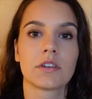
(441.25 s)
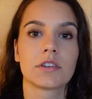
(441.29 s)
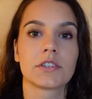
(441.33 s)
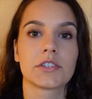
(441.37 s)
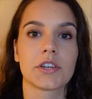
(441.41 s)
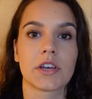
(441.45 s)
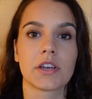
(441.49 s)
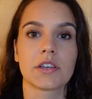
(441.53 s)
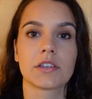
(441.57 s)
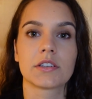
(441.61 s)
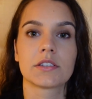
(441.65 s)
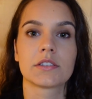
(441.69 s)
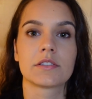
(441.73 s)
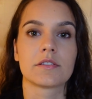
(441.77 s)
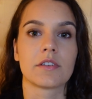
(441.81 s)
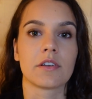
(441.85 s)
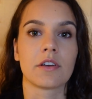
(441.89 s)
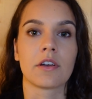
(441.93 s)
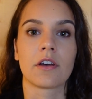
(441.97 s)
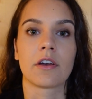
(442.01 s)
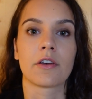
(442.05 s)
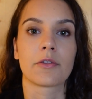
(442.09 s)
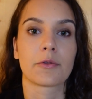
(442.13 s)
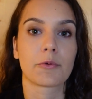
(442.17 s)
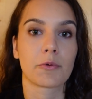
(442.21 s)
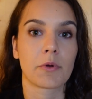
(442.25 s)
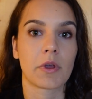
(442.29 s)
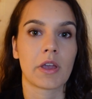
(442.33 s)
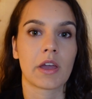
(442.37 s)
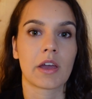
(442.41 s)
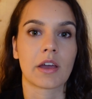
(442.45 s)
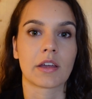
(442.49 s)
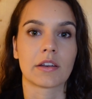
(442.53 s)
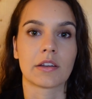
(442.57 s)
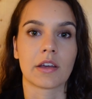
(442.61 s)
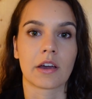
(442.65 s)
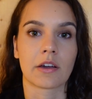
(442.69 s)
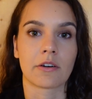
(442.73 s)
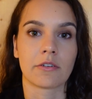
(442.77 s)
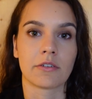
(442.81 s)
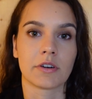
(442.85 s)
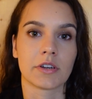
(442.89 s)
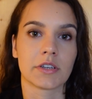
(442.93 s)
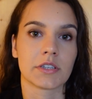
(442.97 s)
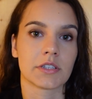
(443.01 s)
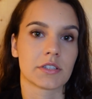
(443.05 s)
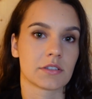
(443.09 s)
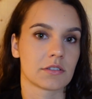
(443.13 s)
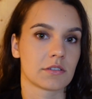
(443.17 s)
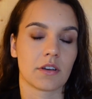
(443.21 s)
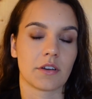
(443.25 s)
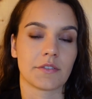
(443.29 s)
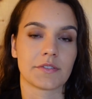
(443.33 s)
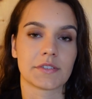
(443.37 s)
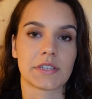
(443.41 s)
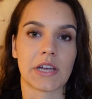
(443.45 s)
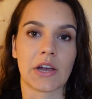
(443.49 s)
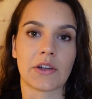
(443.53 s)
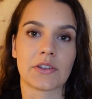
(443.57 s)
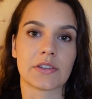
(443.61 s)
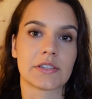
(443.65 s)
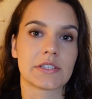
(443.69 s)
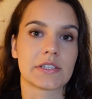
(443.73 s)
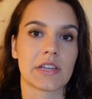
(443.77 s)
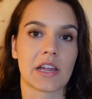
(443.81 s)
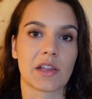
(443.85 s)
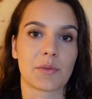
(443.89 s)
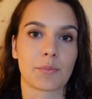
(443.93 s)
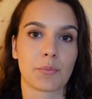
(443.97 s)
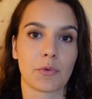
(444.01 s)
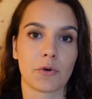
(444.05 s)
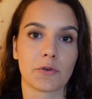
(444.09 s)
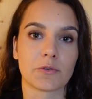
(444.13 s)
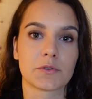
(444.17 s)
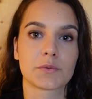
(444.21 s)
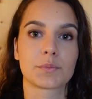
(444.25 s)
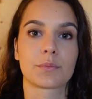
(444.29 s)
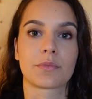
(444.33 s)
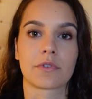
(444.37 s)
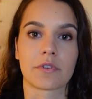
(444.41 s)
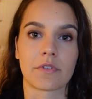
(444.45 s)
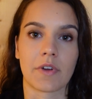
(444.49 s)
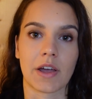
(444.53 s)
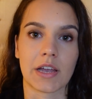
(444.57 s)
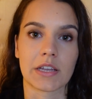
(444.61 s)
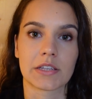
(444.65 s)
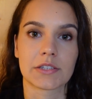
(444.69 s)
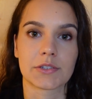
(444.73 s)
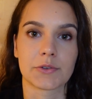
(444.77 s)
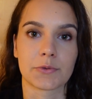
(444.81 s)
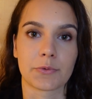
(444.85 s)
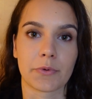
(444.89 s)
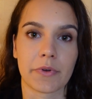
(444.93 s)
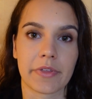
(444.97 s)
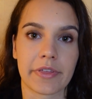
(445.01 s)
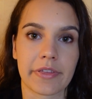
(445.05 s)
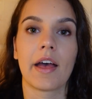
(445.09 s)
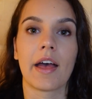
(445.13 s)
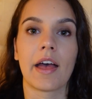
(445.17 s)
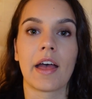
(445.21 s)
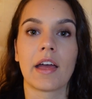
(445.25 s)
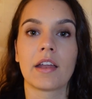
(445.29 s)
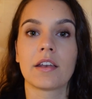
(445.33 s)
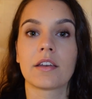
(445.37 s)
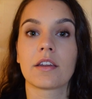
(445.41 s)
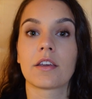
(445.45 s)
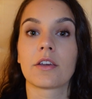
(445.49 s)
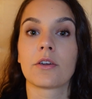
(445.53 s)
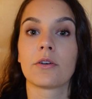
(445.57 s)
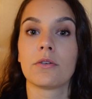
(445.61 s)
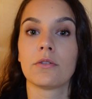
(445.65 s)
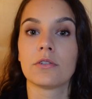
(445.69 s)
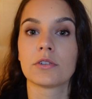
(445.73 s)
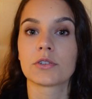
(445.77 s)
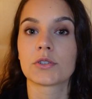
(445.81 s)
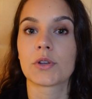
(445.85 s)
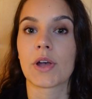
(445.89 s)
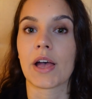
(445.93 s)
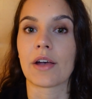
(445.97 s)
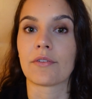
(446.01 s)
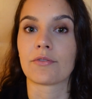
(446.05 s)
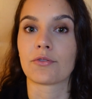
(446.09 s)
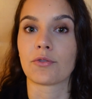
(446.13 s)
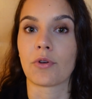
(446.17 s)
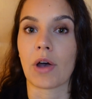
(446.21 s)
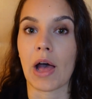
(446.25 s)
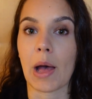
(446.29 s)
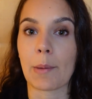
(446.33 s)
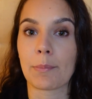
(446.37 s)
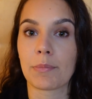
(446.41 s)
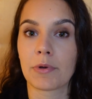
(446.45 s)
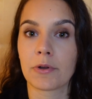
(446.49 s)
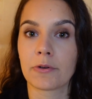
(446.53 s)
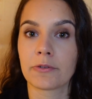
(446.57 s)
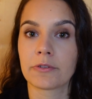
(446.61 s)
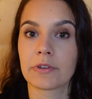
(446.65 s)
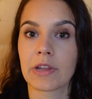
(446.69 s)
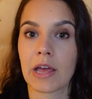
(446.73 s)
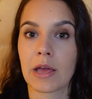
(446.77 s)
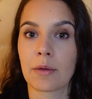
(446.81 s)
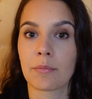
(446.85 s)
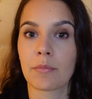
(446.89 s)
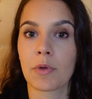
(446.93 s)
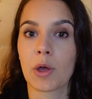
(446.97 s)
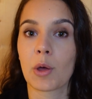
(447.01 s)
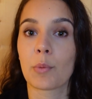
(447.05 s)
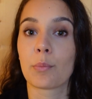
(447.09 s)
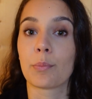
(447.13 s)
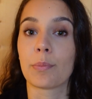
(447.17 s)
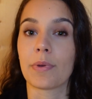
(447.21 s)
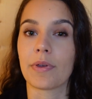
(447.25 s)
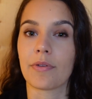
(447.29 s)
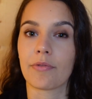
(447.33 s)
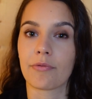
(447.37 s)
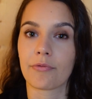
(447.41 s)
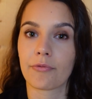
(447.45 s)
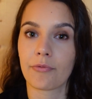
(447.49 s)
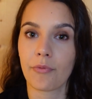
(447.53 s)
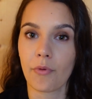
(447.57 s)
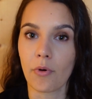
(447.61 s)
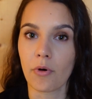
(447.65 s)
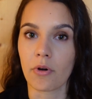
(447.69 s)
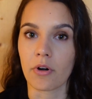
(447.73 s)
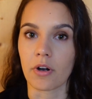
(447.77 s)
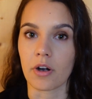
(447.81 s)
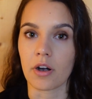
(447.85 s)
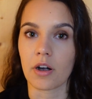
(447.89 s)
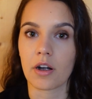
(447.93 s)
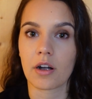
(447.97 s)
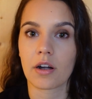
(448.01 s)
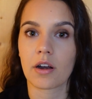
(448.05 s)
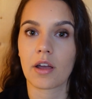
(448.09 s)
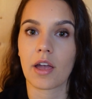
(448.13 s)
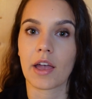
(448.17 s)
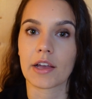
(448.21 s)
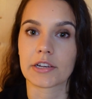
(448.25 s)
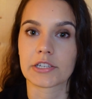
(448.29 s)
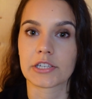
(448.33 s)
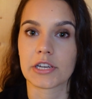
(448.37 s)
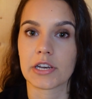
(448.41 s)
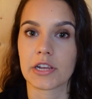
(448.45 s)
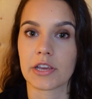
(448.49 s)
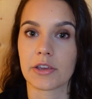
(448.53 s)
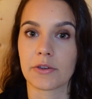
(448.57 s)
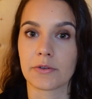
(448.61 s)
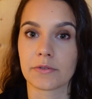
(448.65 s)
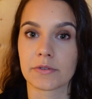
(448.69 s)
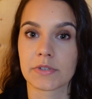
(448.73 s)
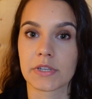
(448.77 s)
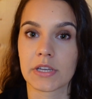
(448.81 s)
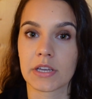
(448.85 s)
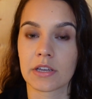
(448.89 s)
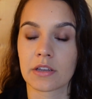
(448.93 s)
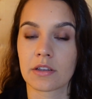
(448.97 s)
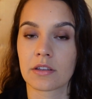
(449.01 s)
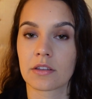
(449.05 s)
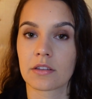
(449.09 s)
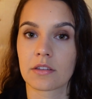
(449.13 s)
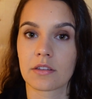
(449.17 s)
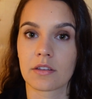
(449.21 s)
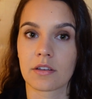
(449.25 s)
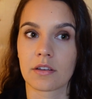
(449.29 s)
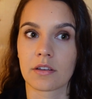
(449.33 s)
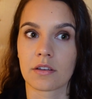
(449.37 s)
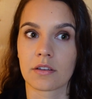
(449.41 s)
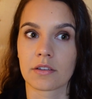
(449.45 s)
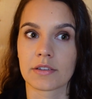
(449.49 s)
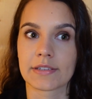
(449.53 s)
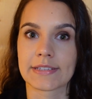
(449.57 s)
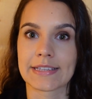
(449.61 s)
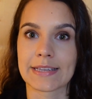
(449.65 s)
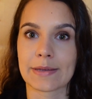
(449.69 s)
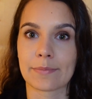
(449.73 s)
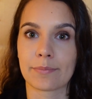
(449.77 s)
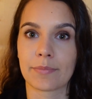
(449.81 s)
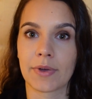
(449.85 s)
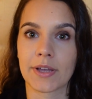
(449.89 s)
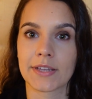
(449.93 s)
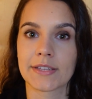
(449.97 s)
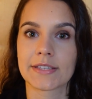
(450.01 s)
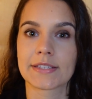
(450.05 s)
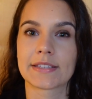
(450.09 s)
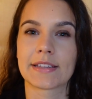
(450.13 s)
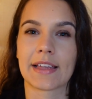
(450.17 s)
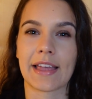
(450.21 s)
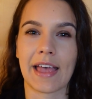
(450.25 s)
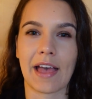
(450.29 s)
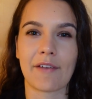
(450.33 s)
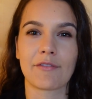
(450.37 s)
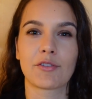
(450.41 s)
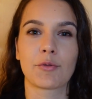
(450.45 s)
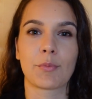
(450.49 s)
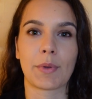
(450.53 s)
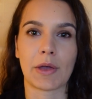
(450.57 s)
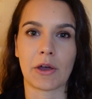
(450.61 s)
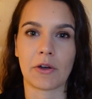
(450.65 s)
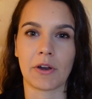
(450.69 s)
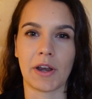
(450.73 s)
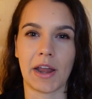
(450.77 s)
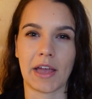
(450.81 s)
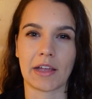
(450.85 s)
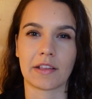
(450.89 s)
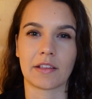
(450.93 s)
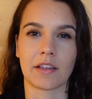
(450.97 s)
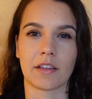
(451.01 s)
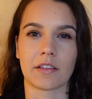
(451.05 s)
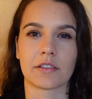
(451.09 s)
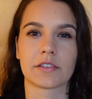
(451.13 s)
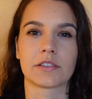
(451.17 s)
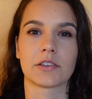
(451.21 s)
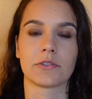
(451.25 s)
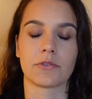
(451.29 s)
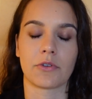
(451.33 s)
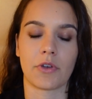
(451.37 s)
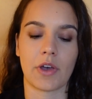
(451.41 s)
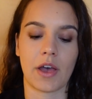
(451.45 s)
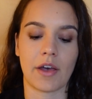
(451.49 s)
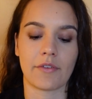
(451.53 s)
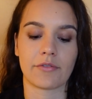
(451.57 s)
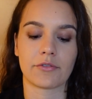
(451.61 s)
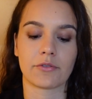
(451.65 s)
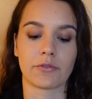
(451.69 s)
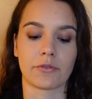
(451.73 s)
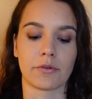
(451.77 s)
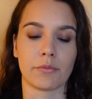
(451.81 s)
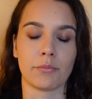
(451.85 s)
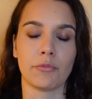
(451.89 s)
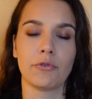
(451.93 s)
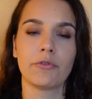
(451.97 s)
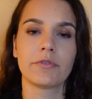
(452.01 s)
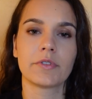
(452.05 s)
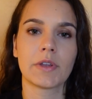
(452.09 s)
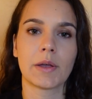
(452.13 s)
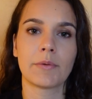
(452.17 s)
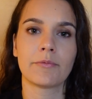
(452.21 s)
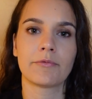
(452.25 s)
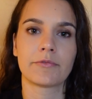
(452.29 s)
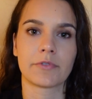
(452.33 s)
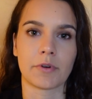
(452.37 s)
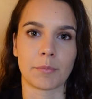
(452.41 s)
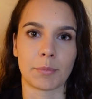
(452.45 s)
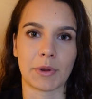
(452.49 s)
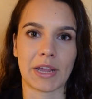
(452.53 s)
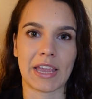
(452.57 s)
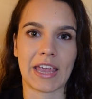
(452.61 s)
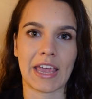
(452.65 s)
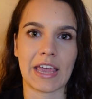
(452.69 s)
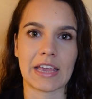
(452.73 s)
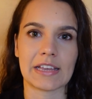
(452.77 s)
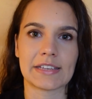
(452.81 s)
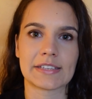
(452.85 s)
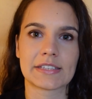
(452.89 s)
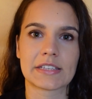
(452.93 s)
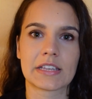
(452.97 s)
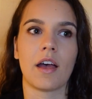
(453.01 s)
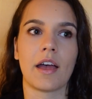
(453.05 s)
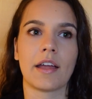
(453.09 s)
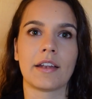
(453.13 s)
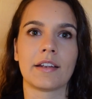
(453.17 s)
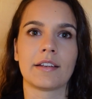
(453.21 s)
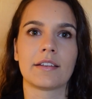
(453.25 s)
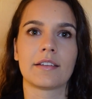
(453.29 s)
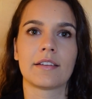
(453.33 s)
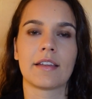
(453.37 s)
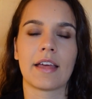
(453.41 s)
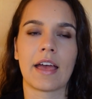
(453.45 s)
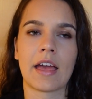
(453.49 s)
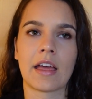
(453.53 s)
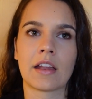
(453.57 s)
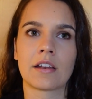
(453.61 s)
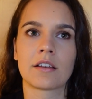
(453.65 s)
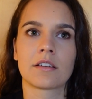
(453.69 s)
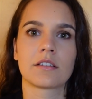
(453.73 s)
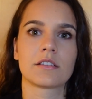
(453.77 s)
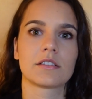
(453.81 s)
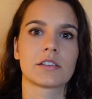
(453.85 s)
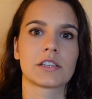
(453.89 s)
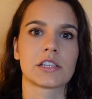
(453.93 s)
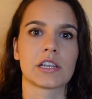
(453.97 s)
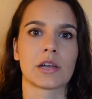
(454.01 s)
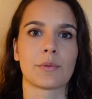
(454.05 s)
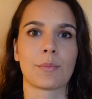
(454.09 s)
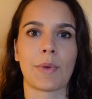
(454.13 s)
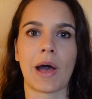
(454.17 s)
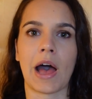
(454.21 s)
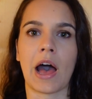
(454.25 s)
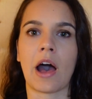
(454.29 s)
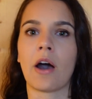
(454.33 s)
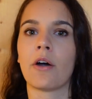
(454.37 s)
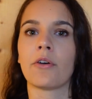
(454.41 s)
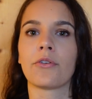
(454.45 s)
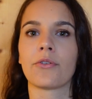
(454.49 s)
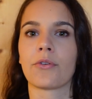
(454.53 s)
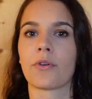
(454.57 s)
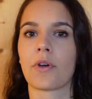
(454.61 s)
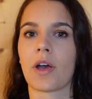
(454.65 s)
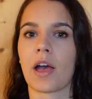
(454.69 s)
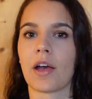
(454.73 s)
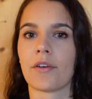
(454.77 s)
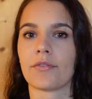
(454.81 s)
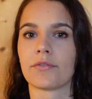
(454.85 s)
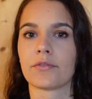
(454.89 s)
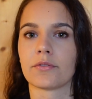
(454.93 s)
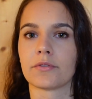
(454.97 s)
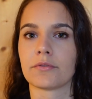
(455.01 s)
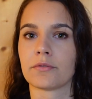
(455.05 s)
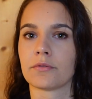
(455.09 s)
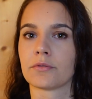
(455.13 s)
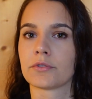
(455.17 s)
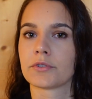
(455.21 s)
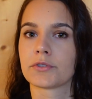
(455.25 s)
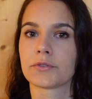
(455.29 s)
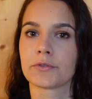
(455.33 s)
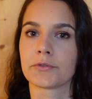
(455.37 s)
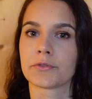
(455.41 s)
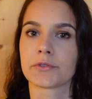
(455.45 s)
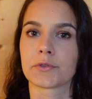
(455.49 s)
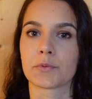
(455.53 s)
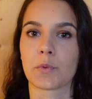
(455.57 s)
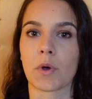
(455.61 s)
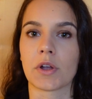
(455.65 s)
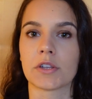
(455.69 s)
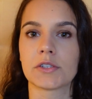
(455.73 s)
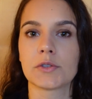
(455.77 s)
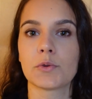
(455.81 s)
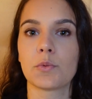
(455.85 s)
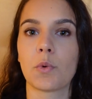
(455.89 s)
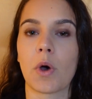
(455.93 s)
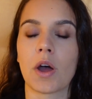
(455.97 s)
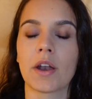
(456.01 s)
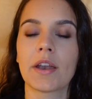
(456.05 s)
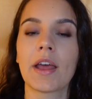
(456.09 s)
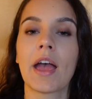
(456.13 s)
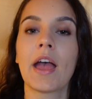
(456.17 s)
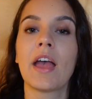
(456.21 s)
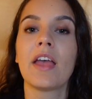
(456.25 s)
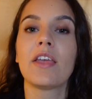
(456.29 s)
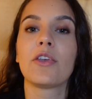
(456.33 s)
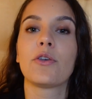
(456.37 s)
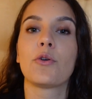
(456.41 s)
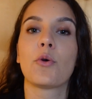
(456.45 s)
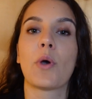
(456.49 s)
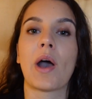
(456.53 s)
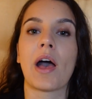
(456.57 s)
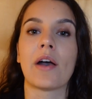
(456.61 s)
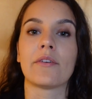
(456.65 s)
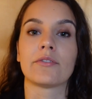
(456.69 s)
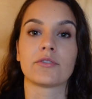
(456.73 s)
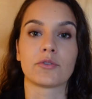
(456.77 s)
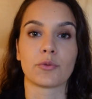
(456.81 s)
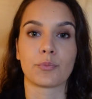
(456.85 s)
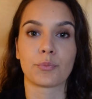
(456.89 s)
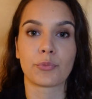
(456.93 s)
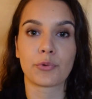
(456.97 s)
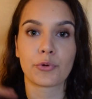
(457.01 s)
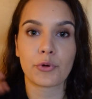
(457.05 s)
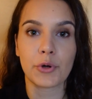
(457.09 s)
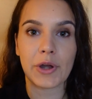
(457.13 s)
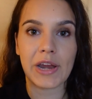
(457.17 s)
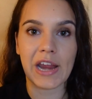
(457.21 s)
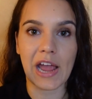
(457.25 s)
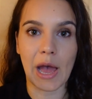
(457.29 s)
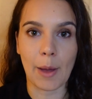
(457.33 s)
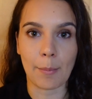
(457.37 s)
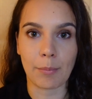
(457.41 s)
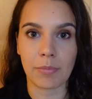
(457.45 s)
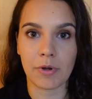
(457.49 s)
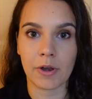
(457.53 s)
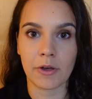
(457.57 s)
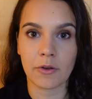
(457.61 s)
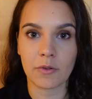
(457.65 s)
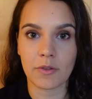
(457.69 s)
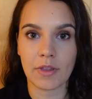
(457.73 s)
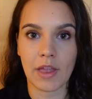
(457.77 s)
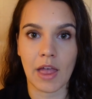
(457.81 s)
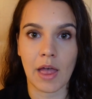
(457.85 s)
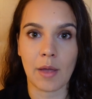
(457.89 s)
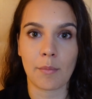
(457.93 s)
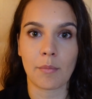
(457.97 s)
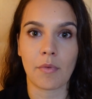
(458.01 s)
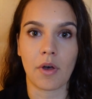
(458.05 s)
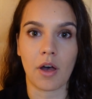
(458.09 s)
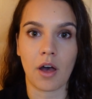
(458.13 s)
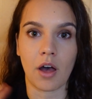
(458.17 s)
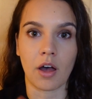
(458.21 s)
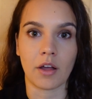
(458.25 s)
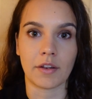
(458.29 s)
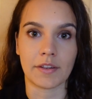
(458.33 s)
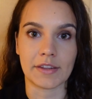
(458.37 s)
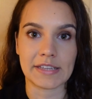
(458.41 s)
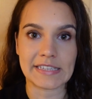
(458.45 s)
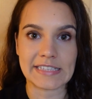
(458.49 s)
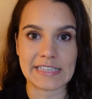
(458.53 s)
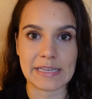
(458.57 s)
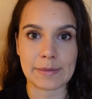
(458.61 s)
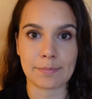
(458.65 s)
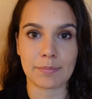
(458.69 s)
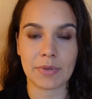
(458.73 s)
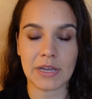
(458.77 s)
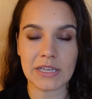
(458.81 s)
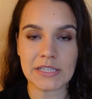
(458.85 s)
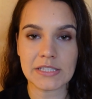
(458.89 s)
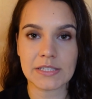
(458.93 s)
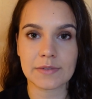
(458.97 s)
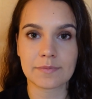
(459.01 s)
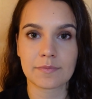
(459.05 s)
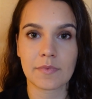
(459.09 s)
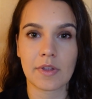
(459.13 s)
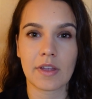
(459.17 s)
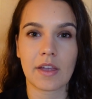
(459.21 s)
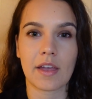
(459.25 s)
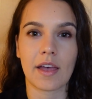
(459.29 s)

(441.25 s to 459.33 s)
Just the 3 categories of sounds that Bose provides you with. And you also have to upload them before actually using the sleep buds. They have to be connected, so you have to remove them from the case. And then somehow you have to choose the ones you want. You have to pre-upload them on the sleep buds.